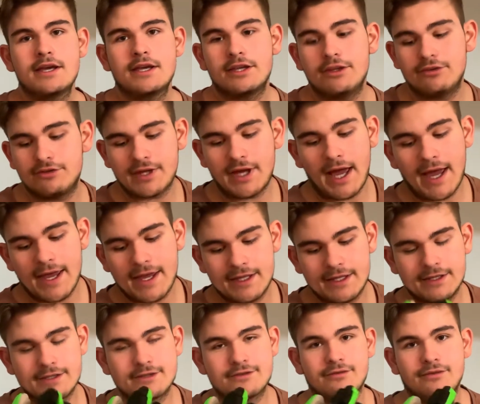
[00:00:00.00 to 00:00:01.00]
you tie it
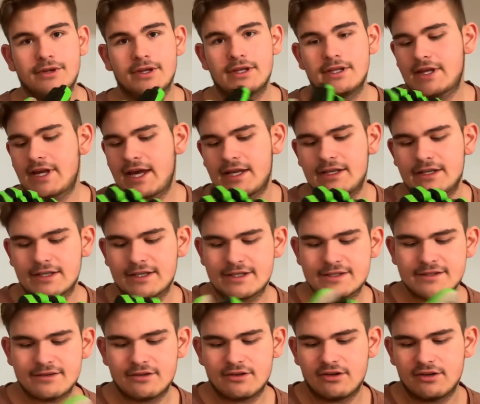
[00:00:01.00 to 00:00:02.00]
and it's really tight and it
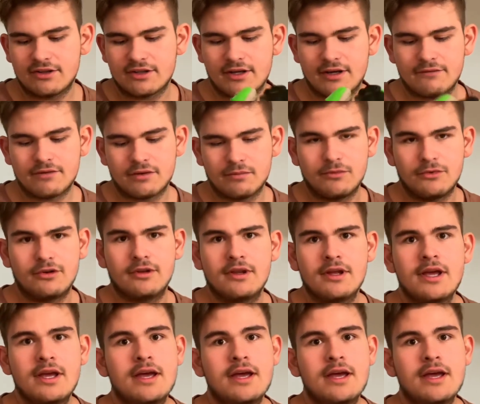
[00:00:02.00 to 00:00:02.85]
gets a little uncomfortable.